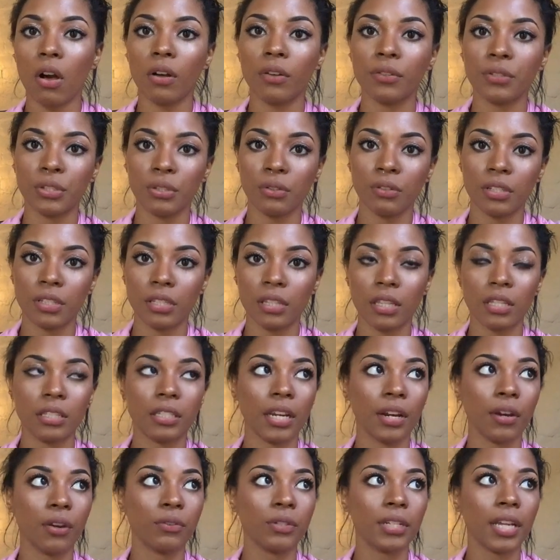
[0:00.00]
called to the, the
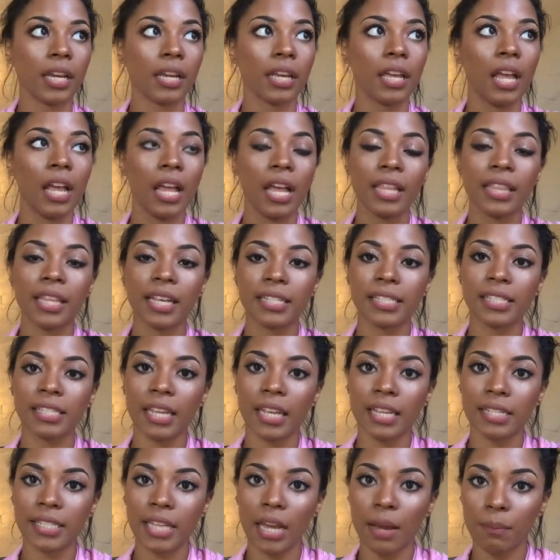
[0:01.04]
tarot deck that
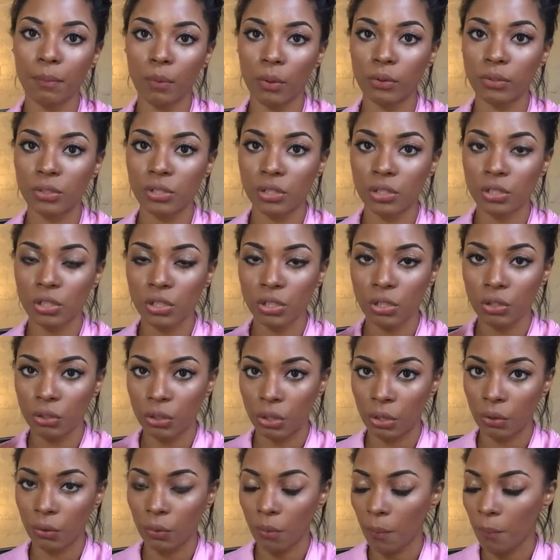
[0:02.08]
stands out most to
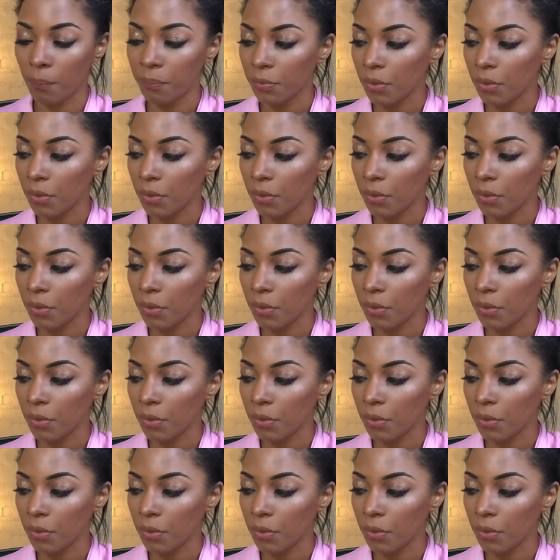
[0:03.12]
you.